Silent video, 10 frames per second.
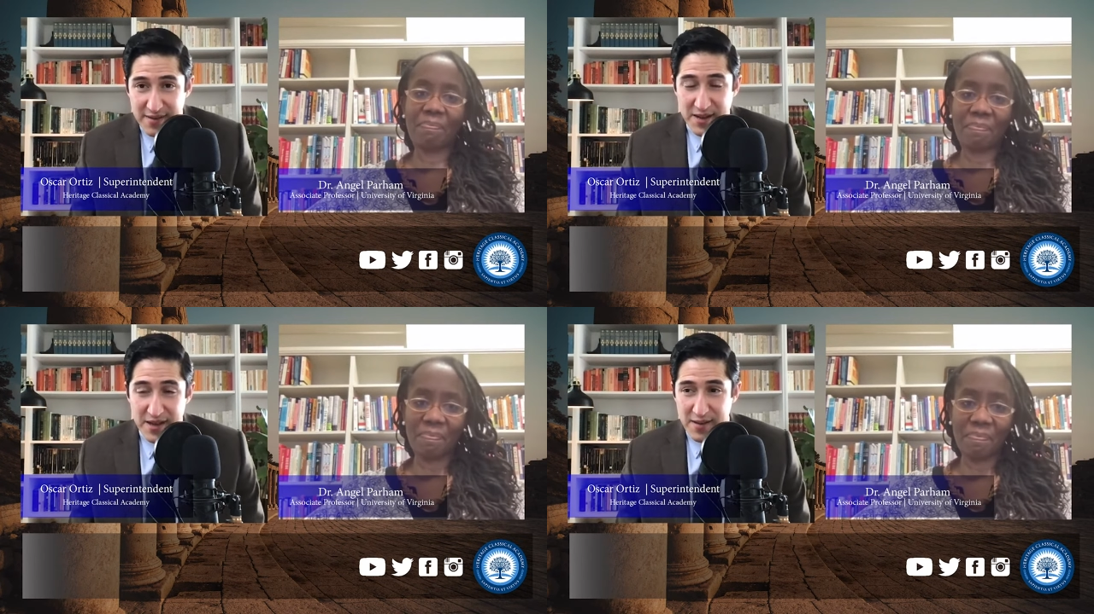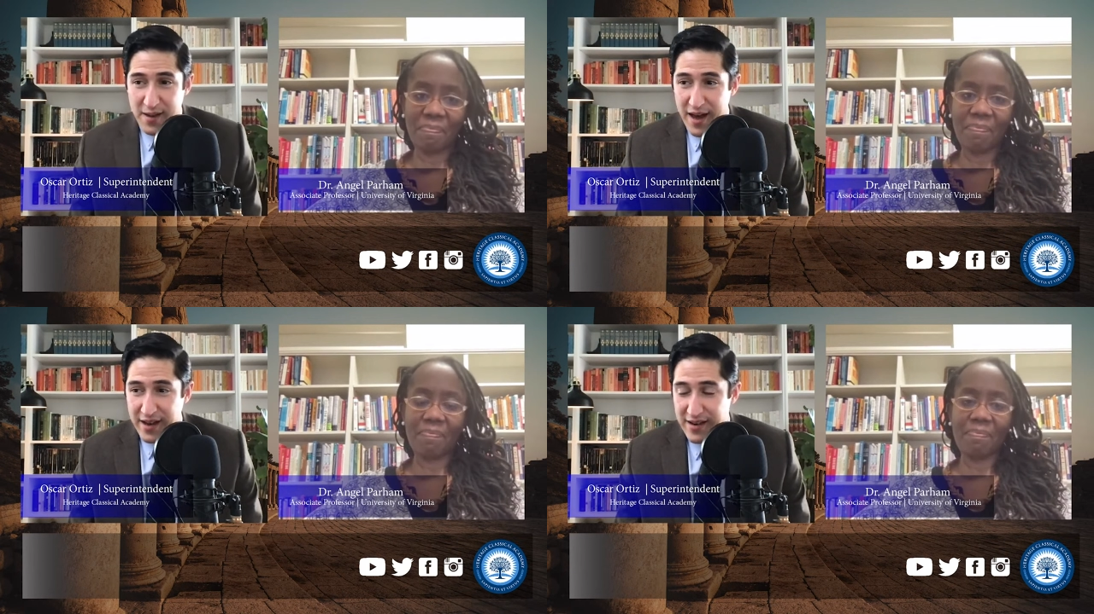Speaker 1: I think
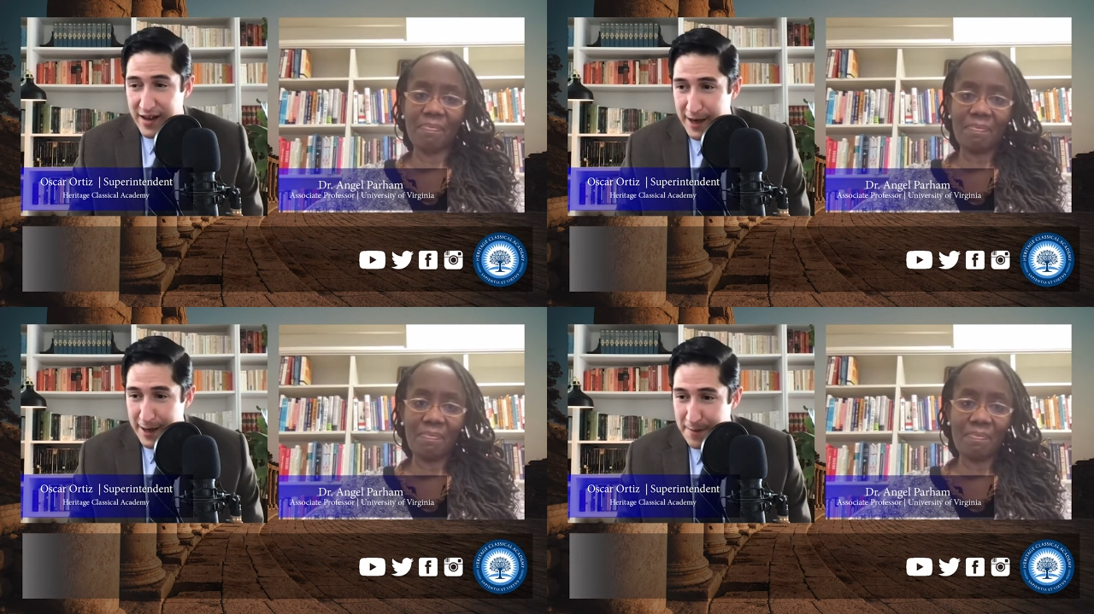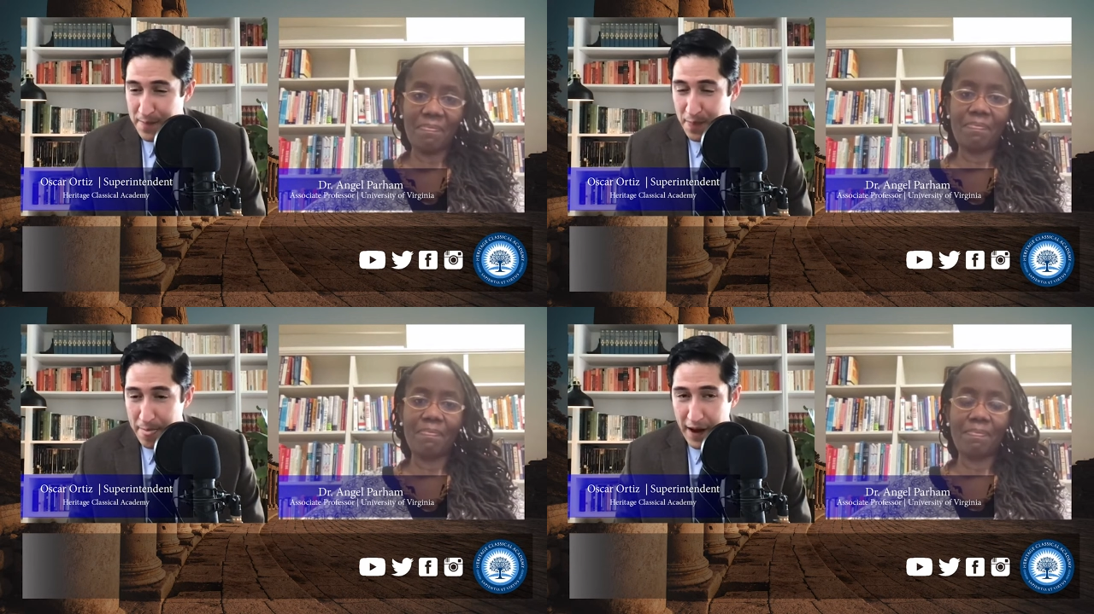that
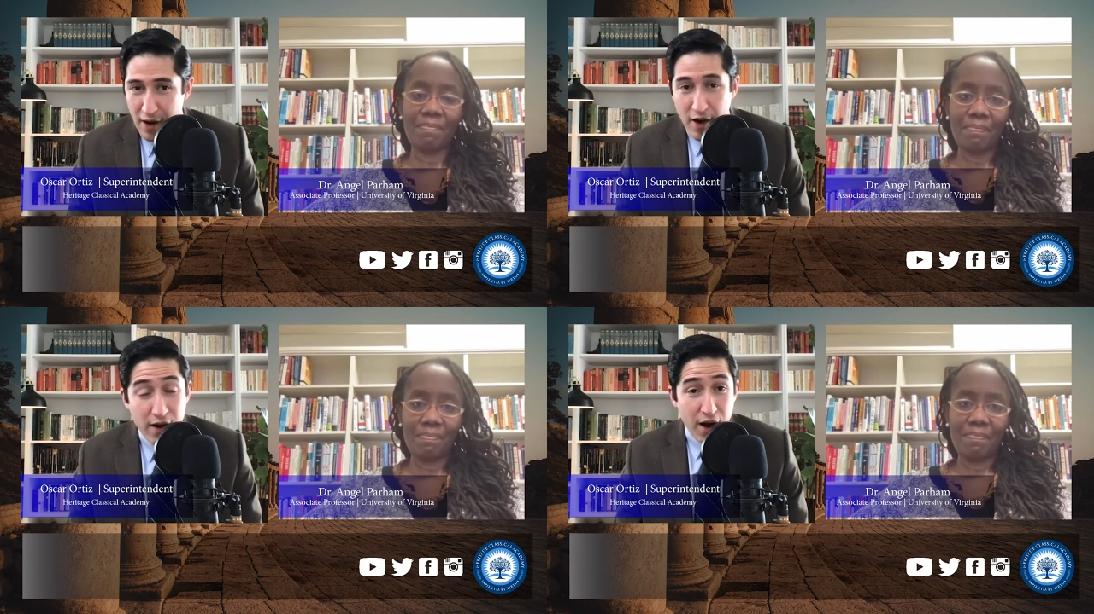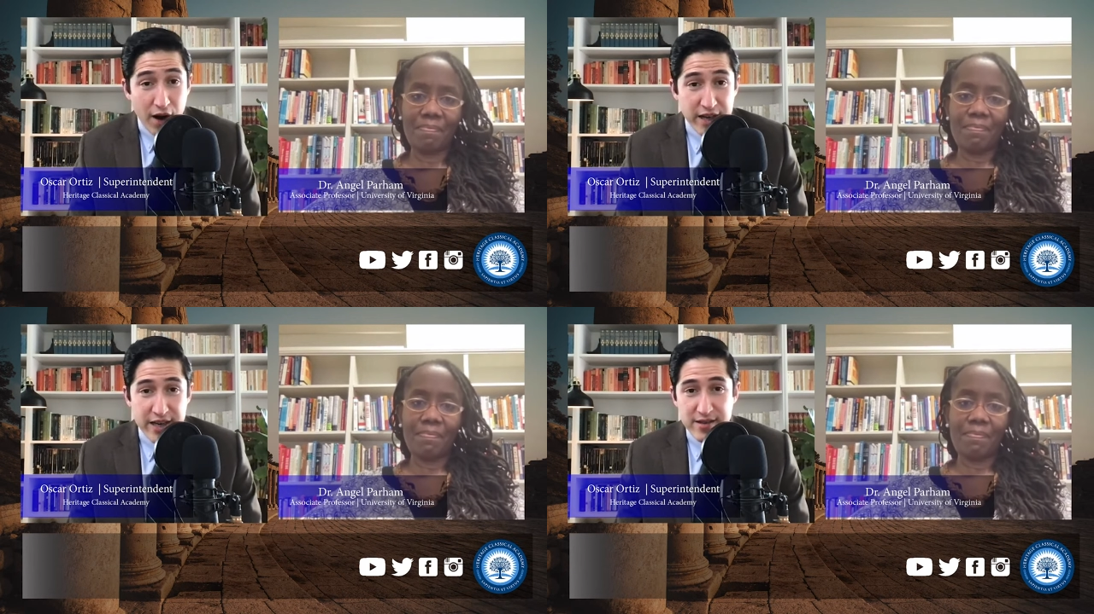our
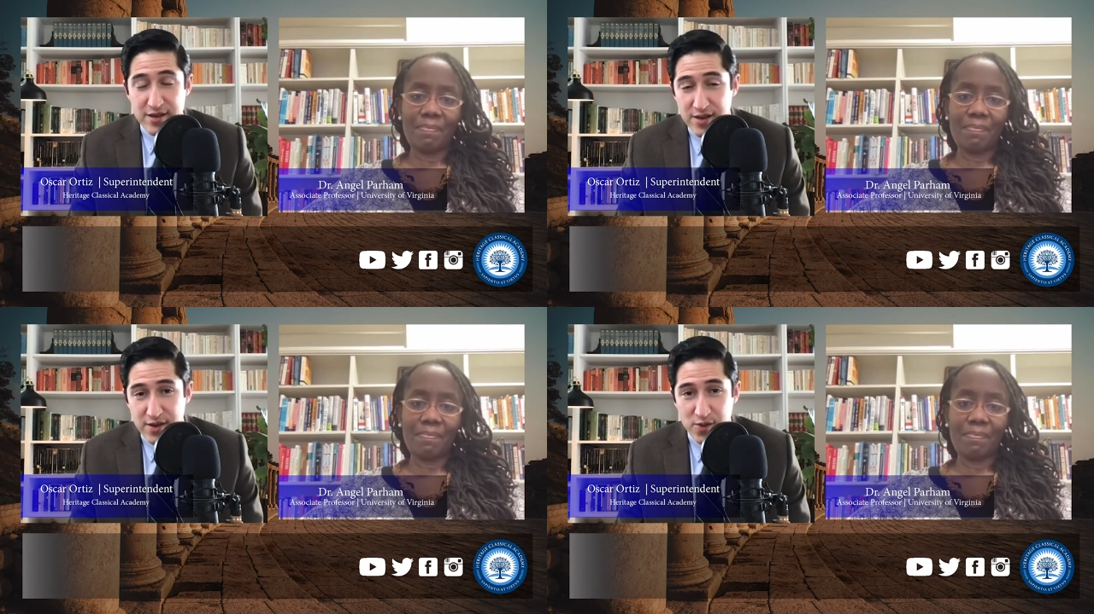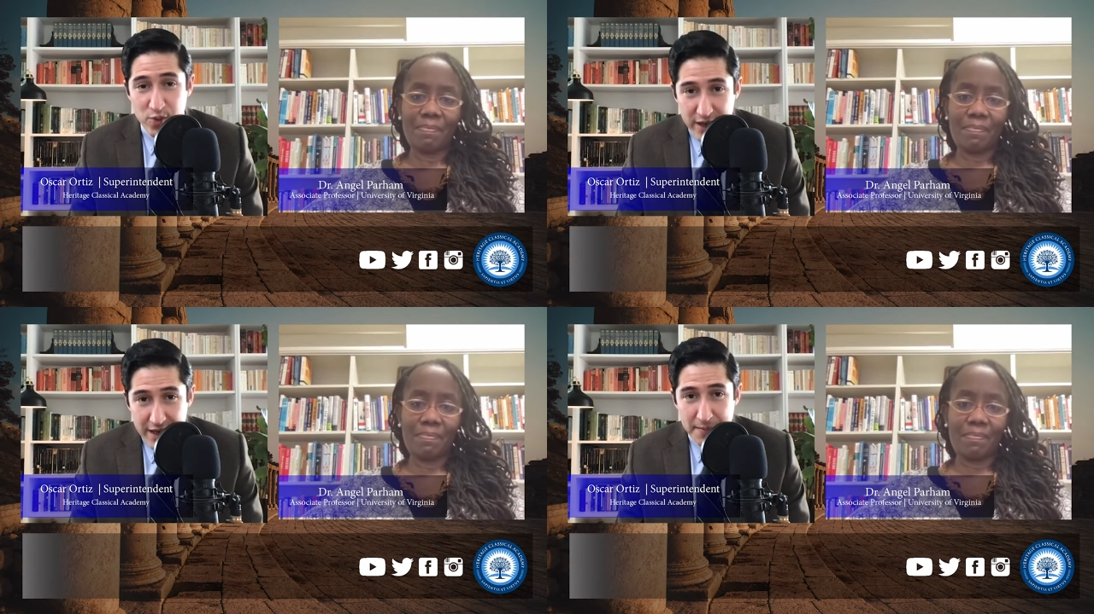audience
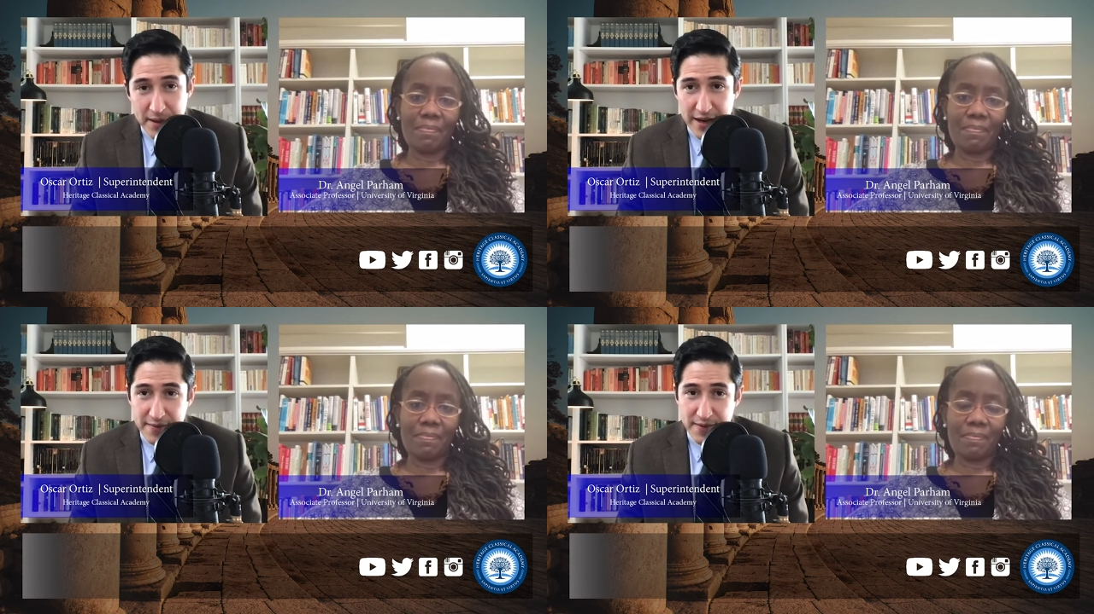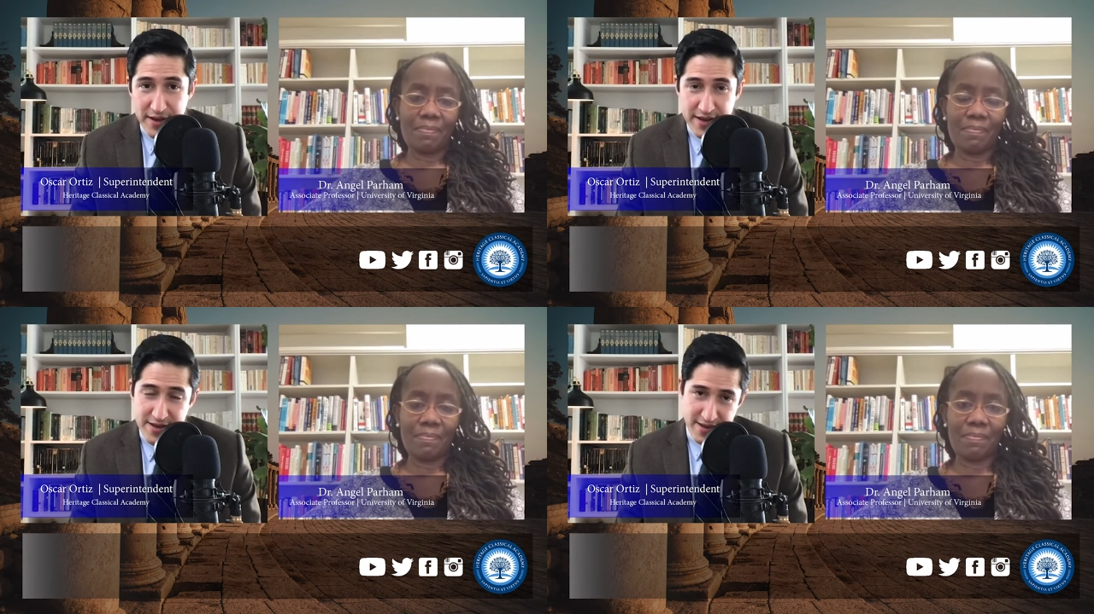could really
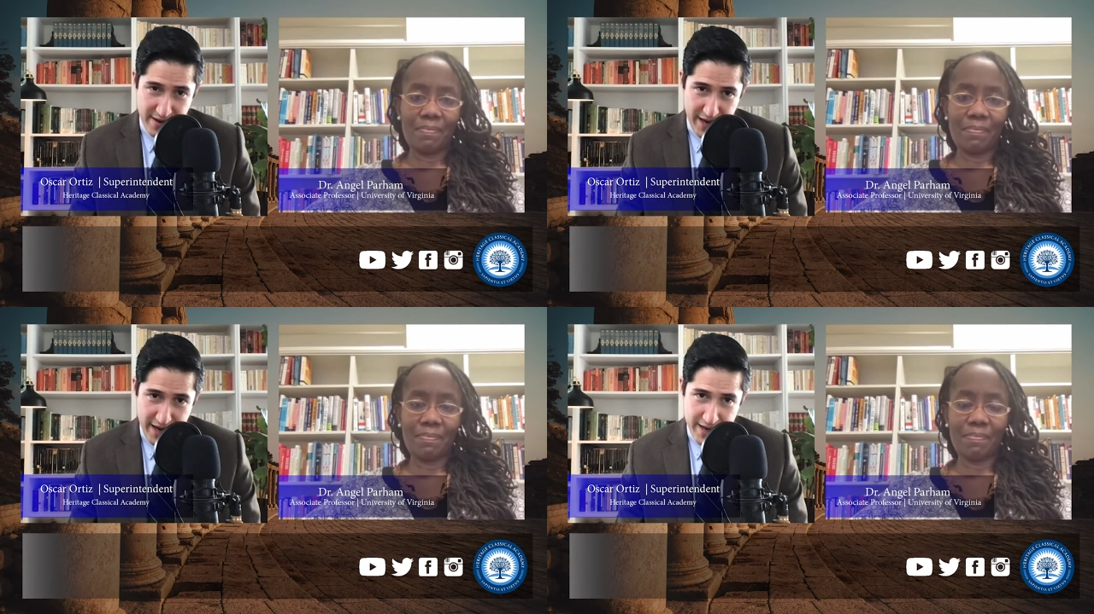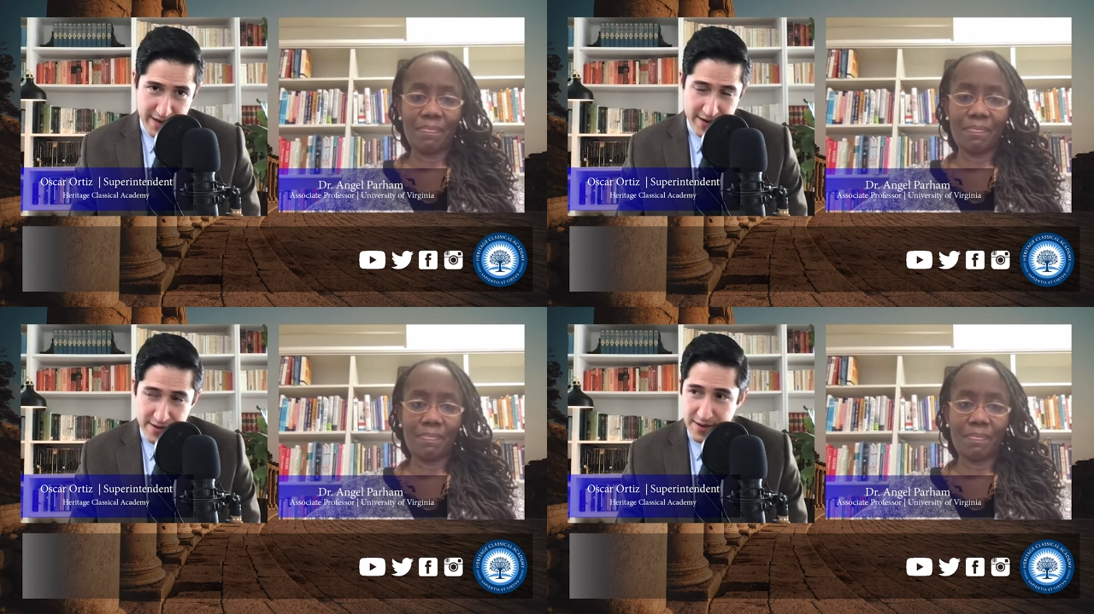benefit,
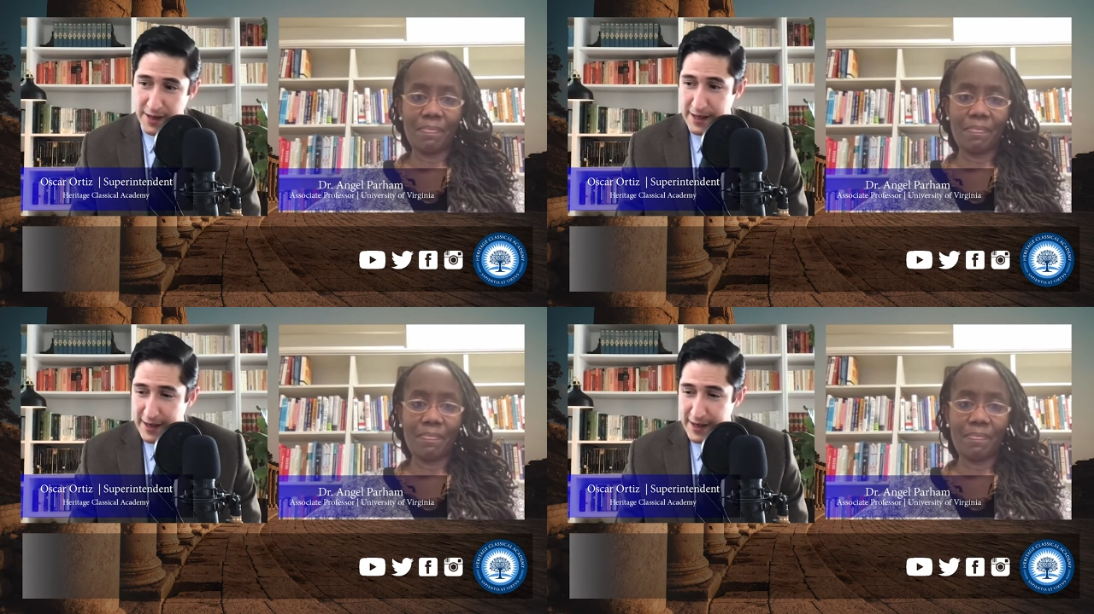and